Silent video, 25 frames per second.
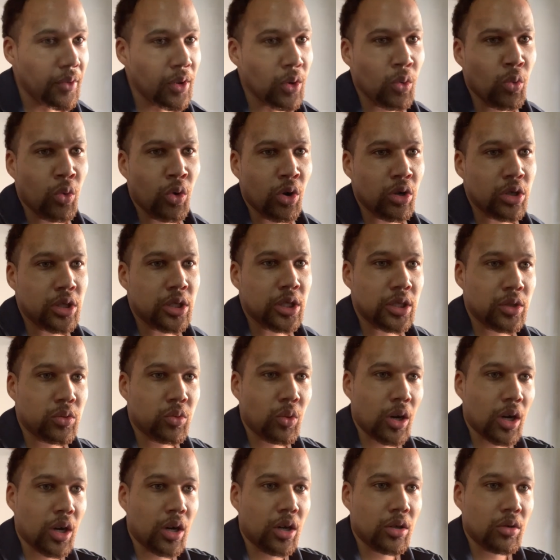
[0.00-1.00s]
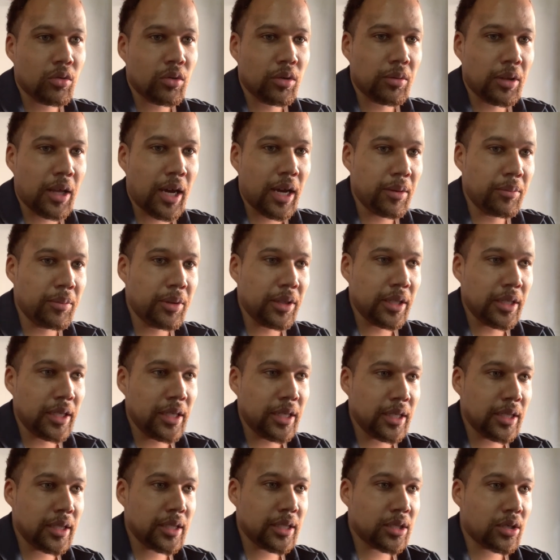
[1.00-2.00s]
we'll just work on the reliability
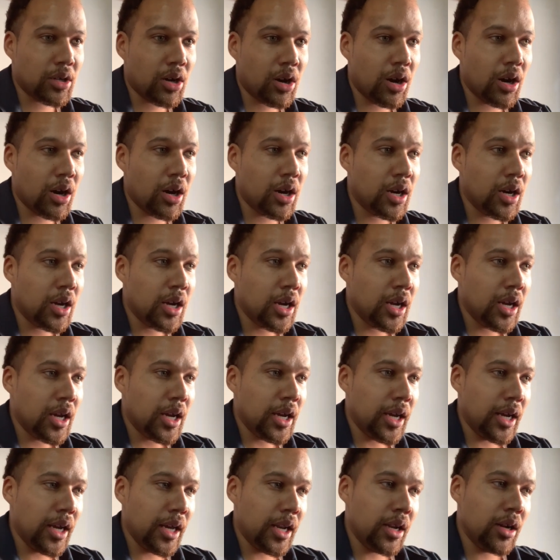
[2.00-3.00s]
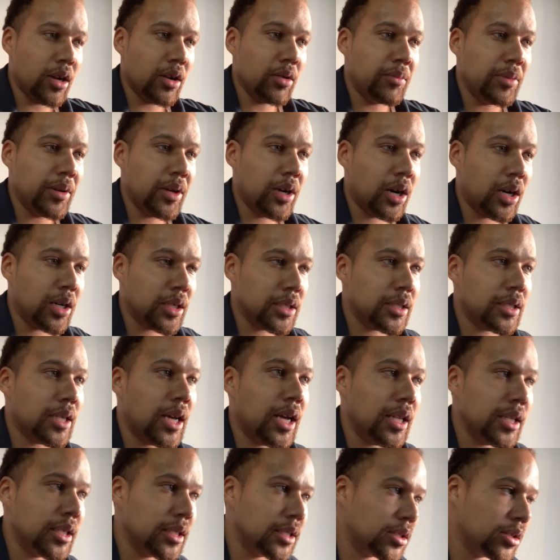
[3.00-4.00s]
of this car, and it'll be all
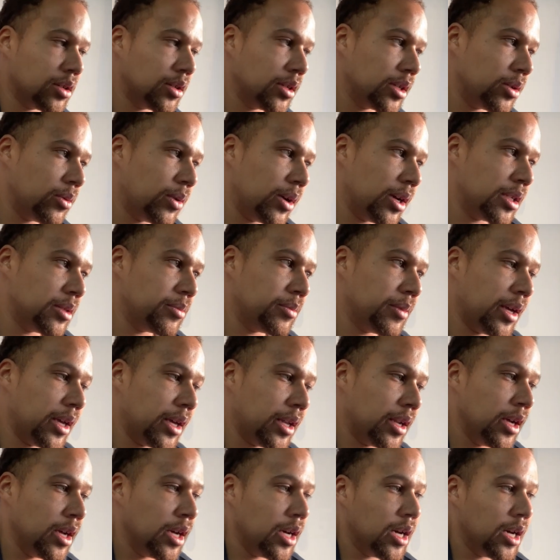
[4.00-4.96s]
solid. So anyways, man.